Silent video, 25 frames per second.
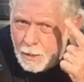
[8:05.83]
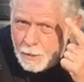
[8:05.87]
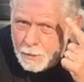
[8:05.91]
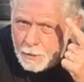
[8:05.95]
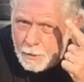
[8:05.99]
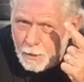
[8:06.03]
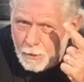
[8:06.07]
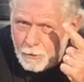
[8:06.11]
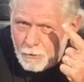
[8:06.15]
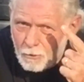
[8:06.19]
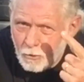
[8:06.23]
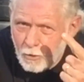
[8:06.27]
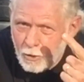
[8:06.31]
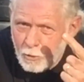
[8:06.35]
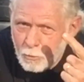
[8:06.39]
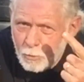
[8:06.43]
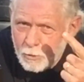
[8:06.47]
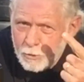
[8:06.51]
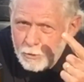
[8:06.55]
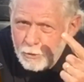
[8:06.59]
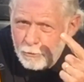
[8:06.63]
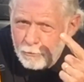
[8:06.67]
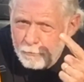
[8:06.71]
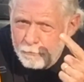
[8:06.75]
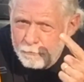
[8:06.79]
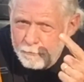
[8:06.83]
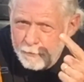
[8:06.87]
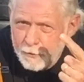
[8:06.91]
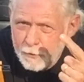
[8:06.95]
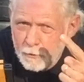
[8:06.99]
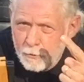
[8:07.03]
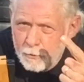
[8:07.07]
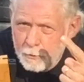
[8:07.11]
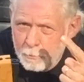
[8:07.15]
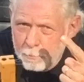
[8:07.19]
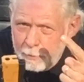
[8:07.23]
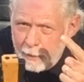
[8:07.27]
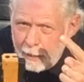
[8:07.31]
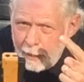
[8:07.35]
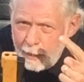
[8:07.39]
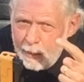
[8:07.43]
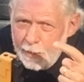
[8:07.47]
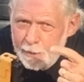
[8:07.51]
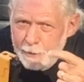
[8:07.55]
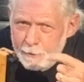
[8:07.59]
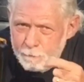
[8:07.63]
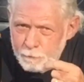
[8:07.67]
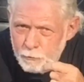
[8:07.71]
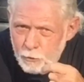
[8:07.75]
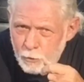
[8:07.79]
not only will you feel the
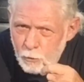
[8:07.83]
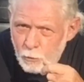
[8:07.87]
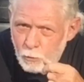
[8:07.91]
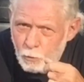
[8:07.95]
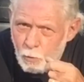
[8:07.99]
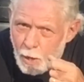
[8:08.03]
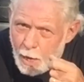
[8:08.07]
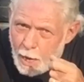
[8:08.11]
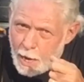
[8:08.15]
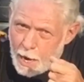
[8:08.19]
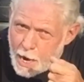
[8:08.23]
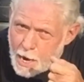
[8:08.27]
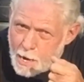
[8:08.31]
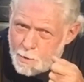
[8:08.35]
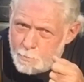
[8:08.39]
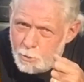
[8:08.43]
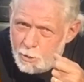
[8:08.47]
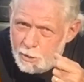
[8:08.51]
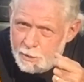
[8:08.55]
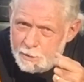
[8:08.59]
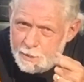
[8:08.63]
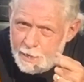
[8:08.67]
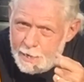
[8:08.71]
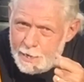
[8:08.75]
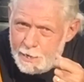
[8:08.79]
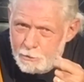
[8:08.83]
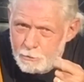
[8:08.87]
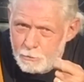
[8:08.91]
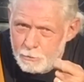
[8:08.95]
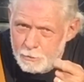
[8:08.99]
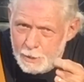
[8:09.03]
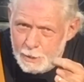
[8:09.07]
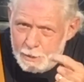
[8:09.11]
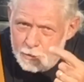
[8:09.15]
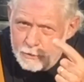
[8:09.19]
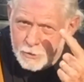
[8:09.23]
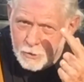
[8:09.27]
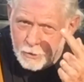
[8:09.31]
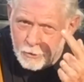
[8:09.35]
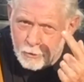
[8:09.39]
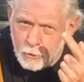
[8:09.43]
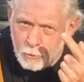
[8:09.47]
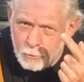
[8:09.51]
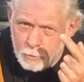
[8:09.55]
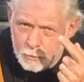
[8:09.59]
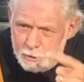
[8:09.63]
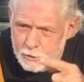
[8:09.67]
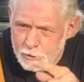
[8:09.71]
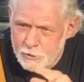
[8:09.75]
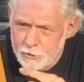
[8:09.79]
pain of you hammering down on that joker
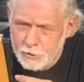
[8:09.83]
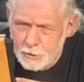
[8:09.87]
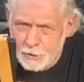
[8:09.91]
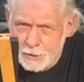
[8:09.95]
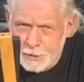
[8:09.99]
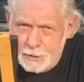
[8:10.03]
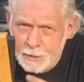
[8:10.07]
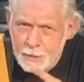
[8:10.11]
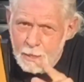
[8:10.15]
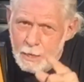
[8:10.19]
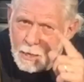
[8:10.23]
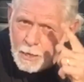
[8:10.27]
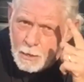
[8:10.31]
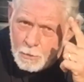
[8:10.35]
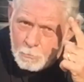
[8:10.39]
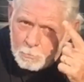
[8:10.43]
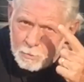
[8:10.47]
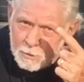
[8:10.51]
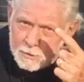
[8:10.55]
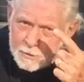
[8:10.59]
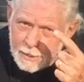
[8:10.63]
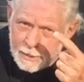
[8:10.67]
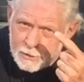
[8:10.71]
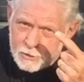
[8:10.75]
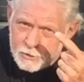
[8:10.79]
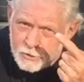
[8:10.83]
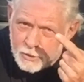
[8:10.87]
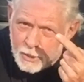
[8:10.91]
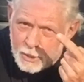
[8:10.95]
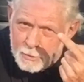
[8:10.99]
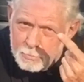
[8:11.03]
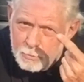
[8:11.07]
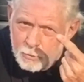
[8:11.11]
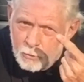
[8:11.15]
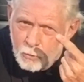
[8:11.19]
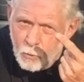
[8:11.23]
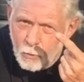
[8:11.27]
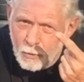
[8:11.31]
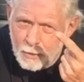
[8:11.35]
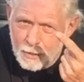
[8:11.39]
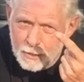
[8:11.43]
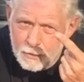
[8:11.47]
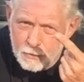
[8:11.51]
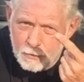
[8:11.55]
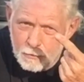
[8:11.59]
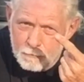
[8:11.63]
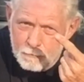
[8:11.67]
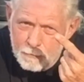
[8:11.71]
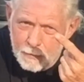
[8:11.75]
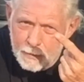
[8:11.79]
with this thing, but that staple going
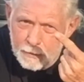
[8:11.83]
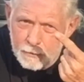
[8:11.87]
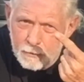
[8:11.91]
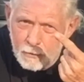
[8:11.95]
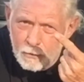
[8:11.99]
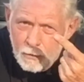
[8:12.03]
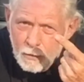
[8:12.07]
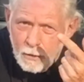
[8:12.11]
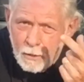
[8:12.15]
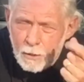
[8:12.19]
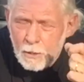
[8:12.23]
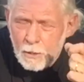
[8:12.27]
in your finger.